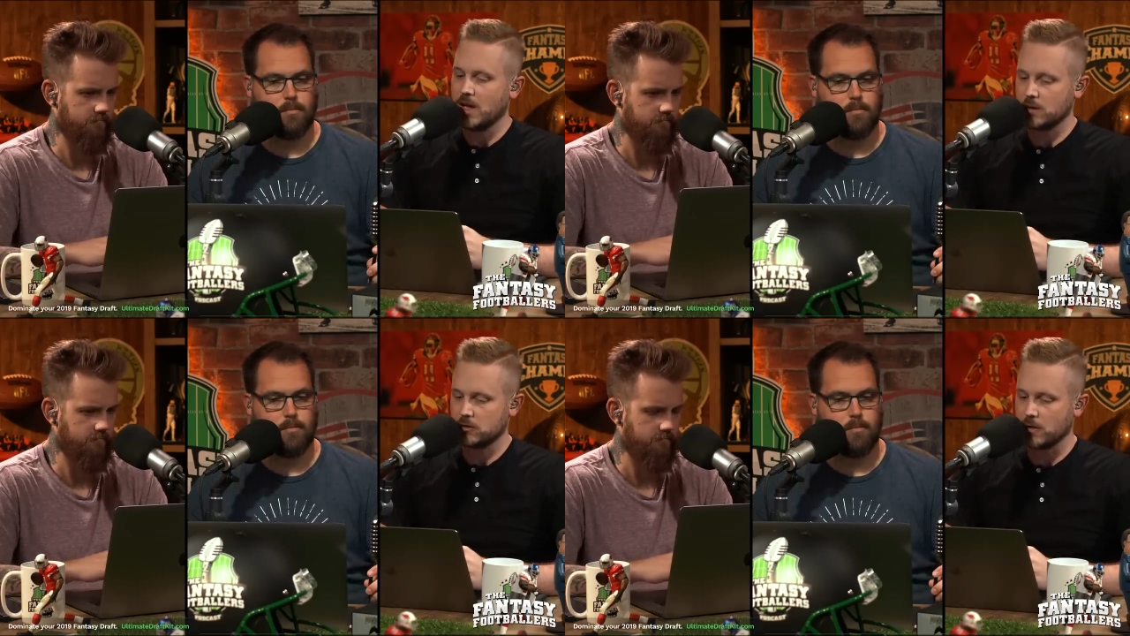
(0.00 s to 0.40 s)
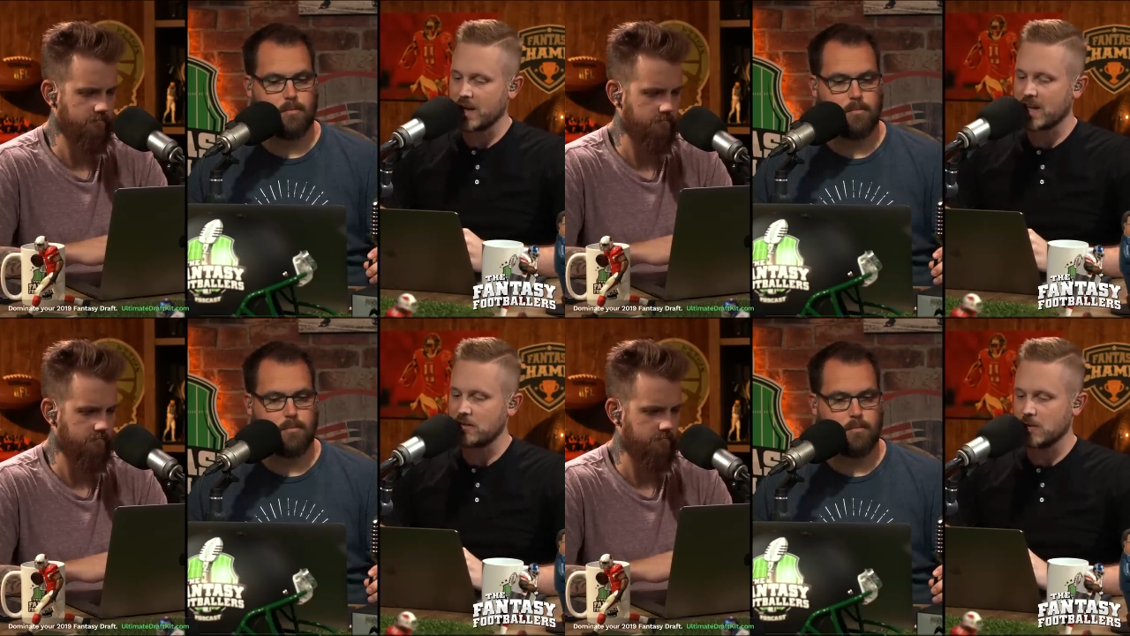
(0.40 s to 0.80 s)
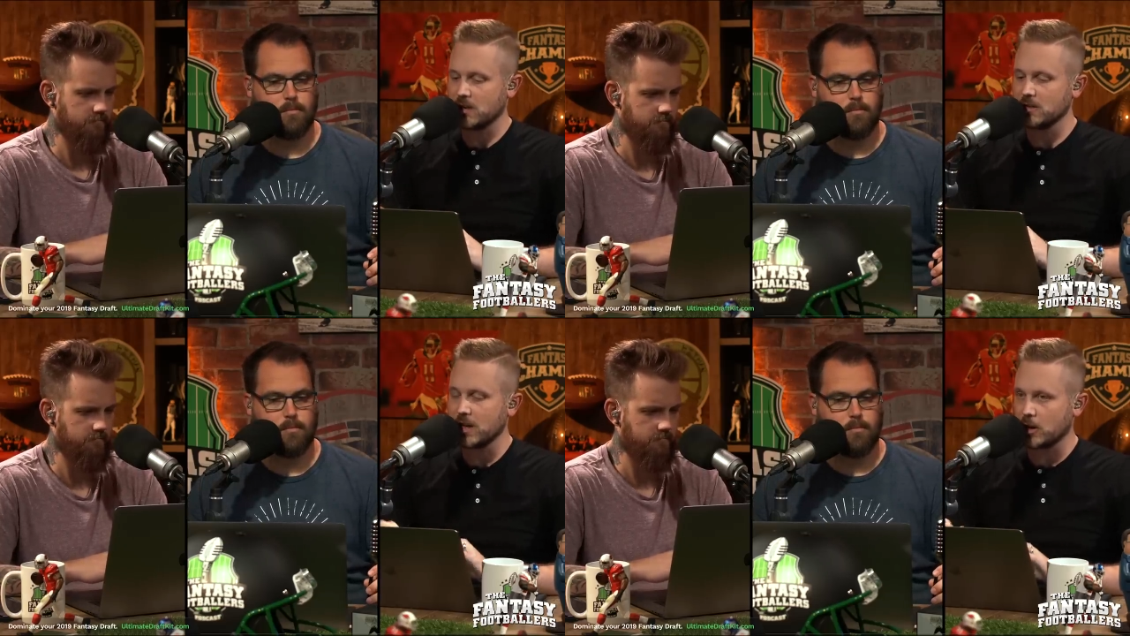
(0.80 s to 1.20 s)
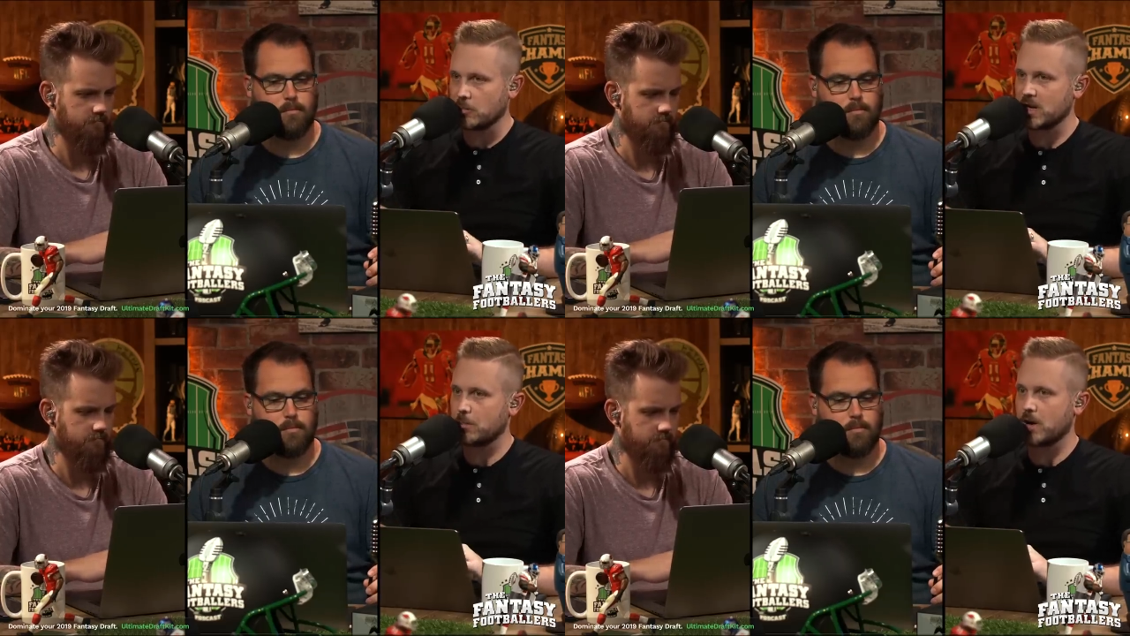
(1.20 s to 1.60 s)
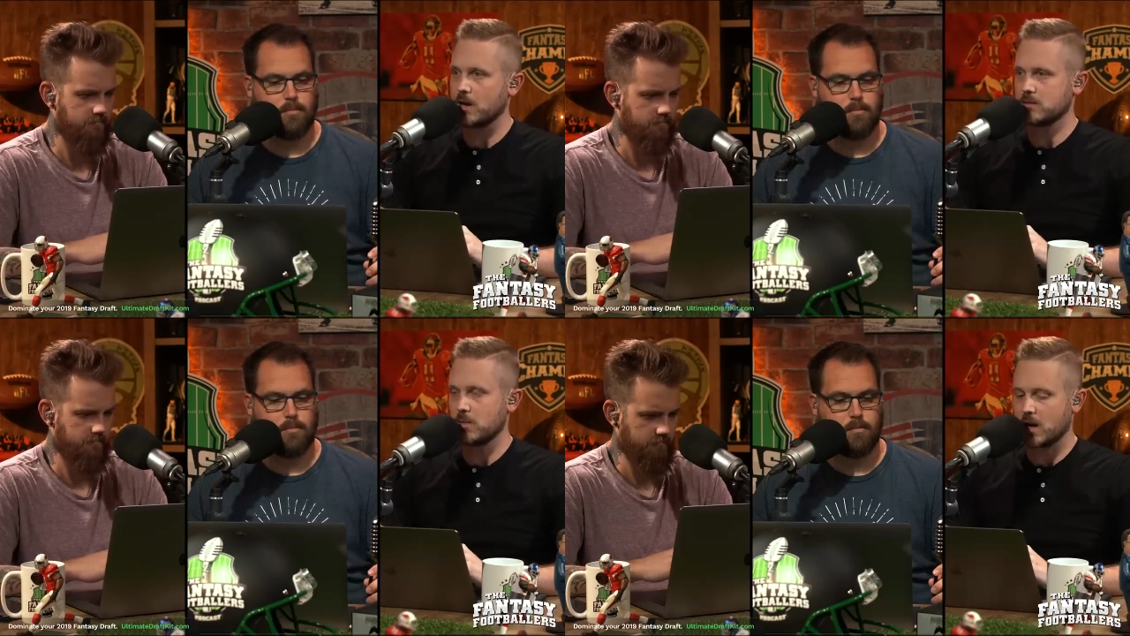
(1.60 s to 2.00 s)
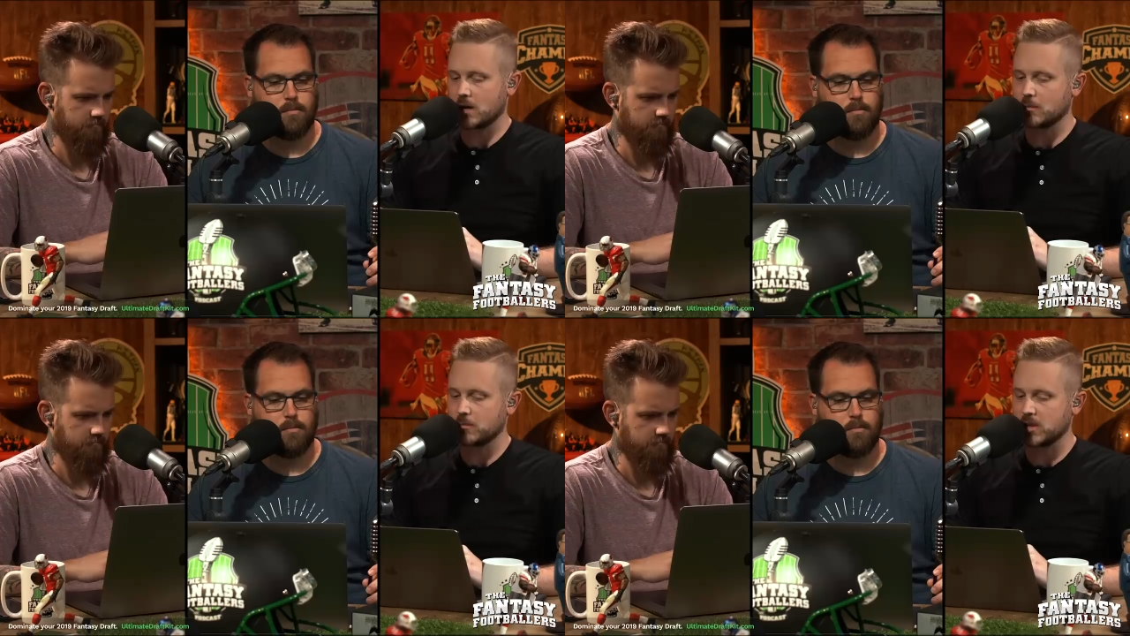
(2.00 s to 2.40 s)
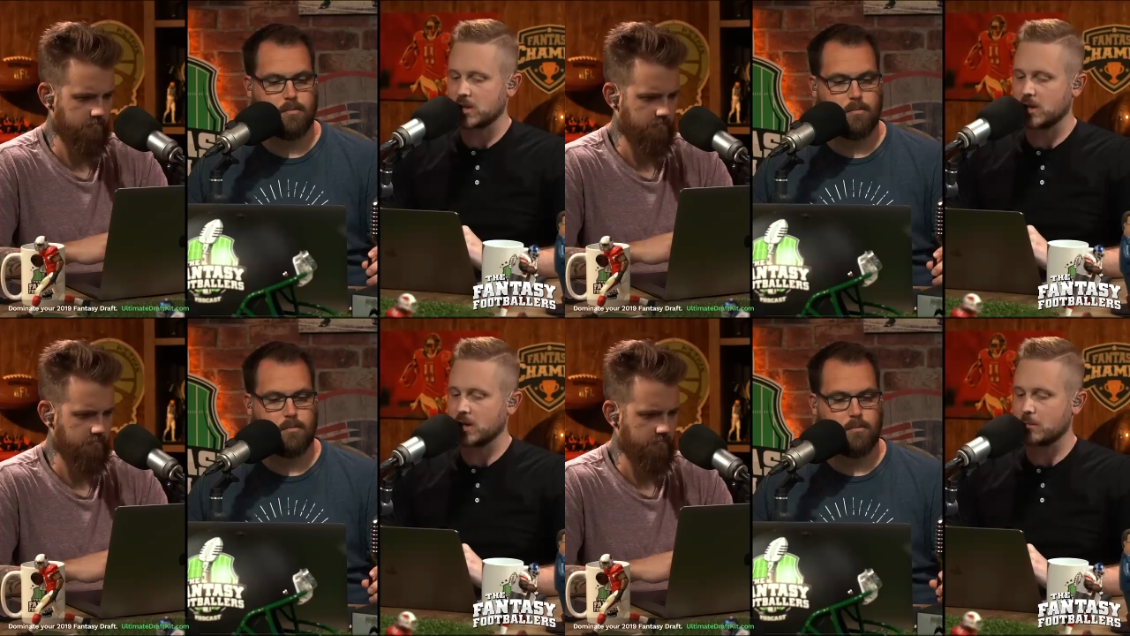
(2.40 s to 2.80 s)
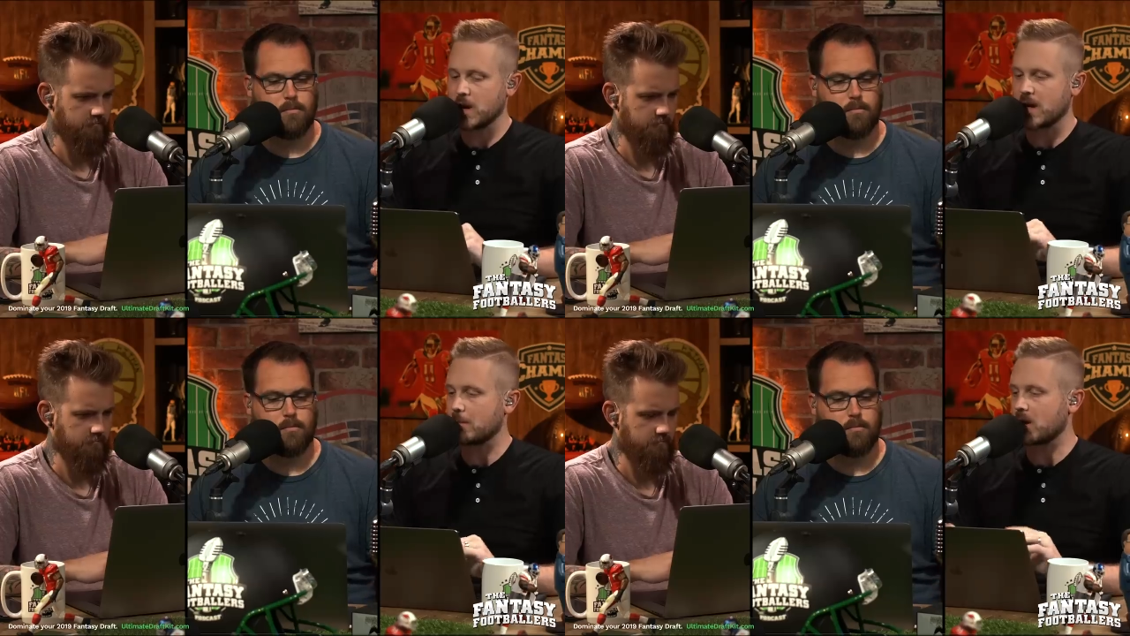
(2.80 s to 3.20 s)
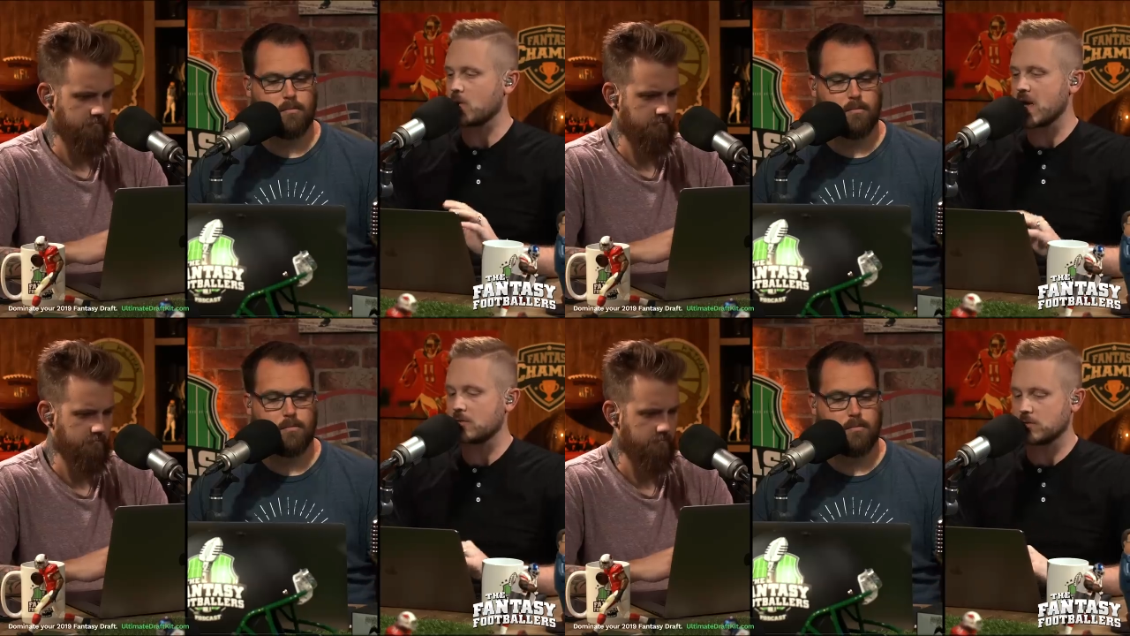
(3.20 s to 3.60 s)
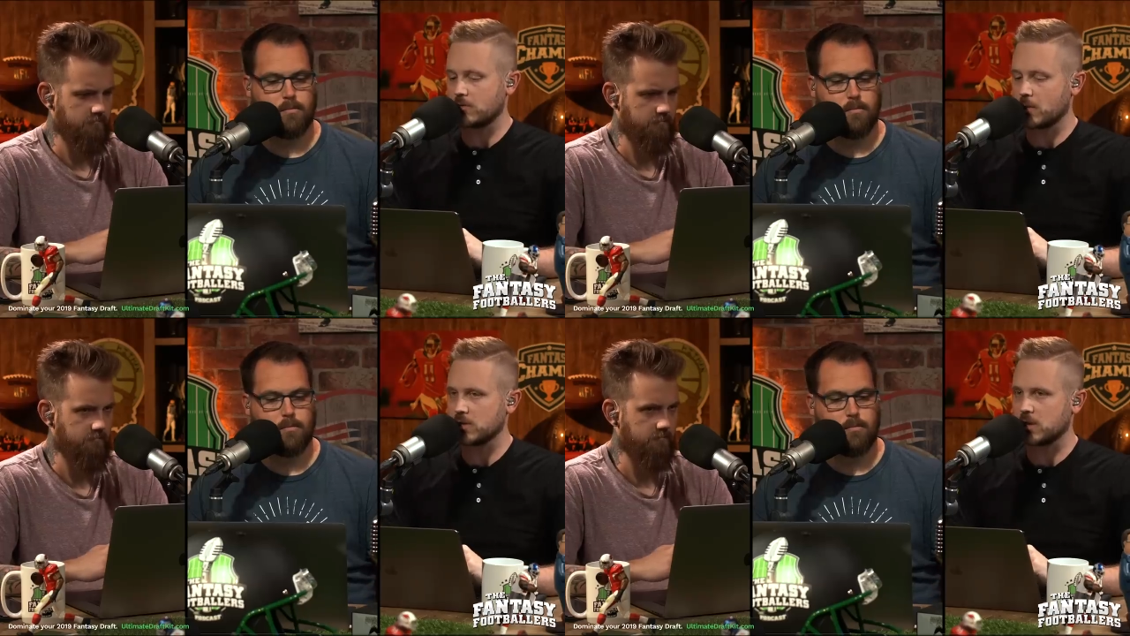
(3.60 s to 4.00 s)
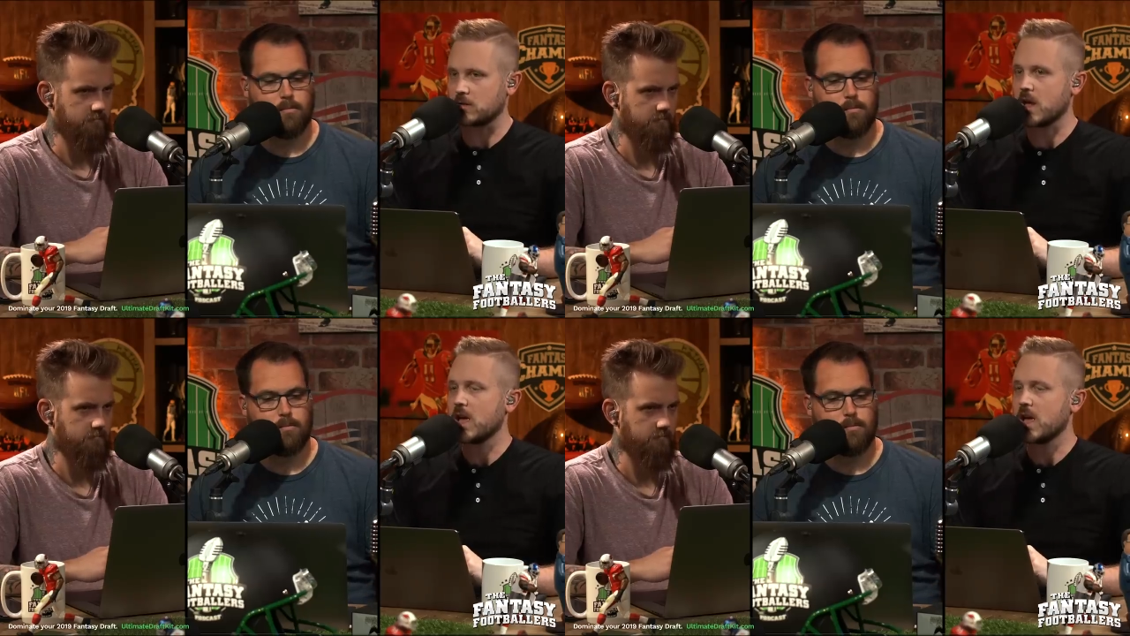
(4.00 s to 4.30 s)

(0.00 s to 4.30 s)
Speaker 1: and so that gave me a little bit of pause about declaring a breakup. But I want to have some fun with this.